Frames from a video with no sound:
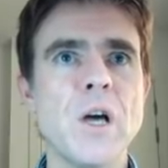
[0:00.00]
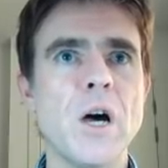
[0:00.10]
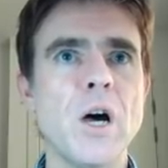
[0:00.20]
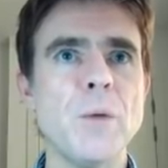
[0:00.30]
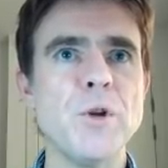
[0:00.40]

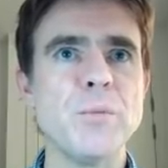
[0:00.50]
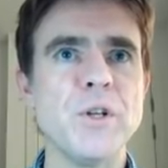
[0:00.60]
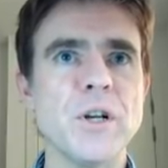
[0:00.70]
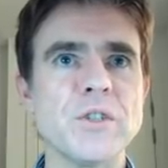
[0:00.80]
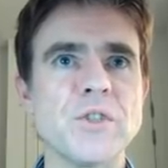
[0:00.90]
it would be
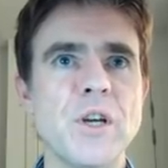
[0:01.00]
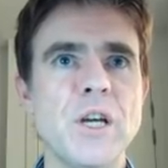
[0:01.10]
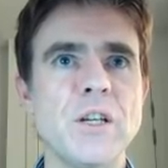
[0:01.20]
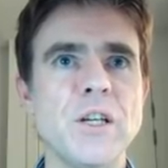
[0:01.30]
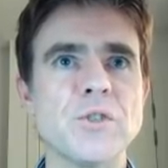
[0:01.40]
like
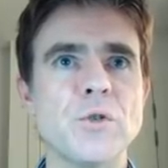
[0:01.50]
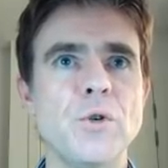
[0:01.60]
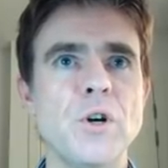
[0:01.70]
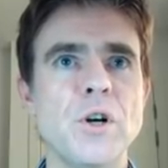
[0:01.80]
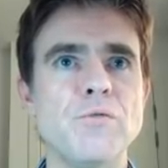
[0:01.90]
saying it's
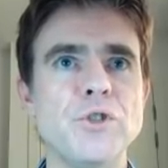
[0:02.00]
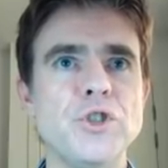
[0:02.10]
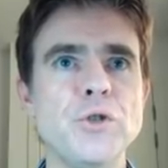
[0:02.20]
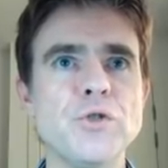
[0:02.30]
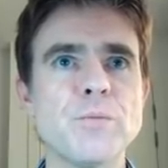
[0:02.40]
got a
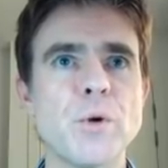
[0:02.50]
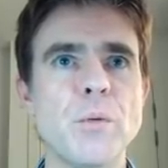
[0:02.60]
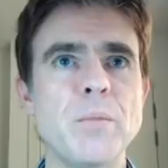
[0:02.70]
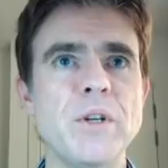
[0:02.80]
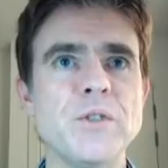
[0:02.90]
reduced
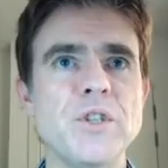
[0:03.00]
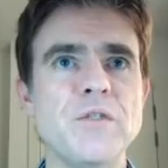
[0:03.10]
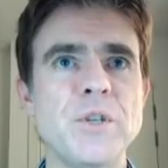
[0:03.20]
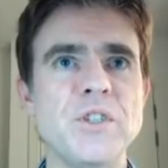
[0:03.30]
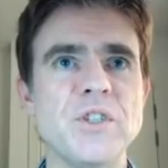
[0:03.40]
probability
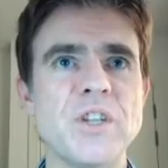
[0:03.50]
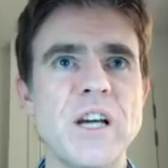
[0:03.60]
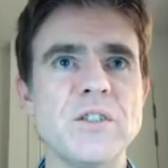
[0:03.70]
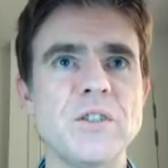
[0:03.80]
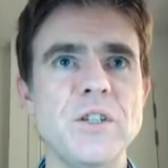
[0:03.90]
of being
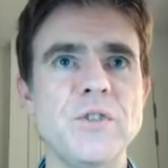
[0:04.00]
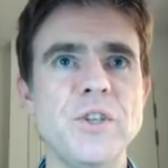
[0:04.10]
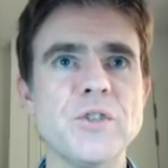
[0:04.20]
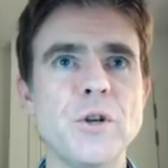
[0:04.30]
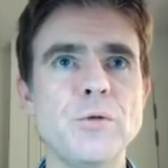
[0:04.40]
detected in
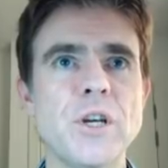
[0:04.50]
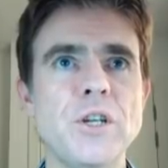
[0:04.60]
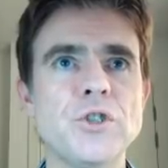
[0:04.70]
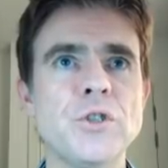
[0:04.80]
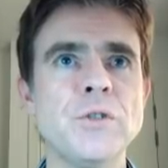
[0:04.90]
this
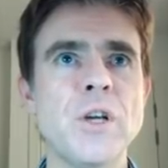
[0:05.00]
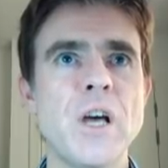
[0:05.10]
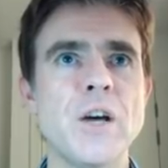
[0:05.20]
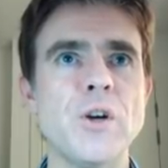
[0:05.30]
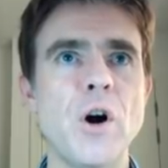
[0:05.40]
location
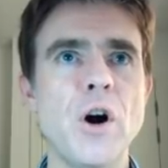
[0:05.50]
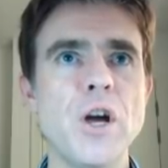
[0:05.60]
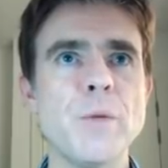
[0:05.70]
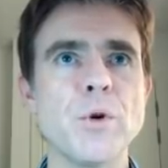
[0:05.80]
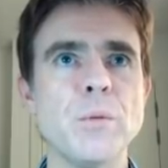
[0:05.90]
and a
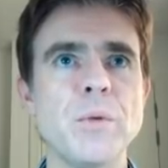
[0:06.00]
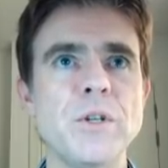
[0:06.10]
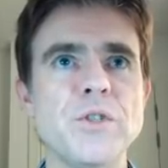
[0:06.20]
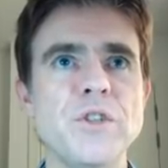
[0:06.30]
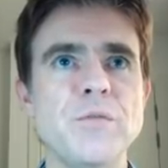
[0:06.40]
higher
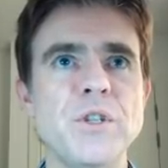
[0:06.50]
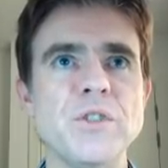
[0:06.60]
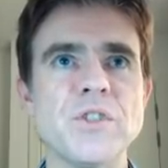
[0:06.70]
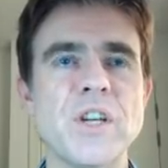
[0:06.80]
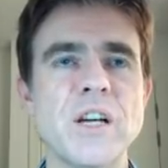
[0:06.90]
probability of being
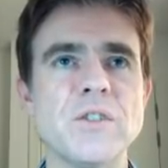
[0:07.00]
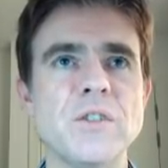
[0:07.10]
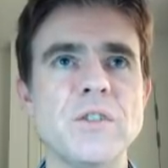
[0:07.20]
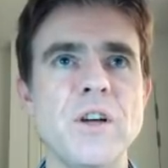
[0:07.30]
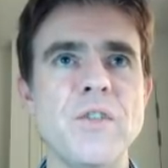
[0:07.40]

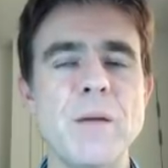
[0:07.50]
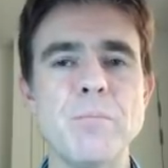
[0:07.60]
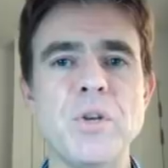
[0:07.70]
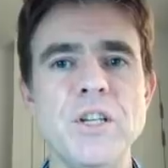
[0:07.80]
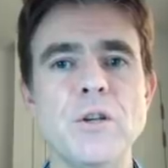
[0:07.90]
detected at that
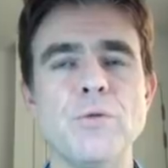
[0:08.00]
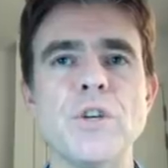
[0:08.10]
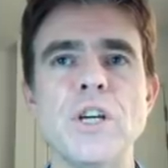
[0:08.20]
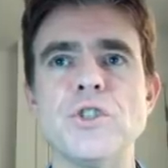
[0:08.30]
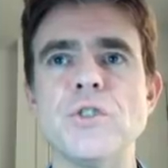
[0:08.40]
peak
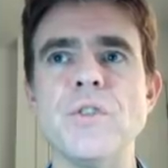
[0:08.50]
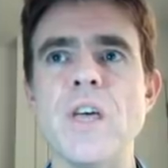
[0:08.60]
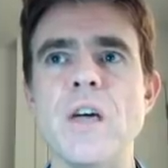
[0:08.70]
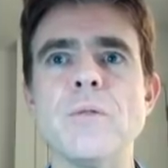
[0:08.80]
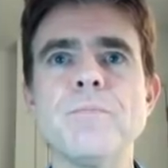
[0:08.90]
location
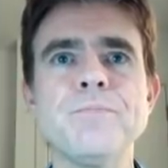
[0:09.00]
there.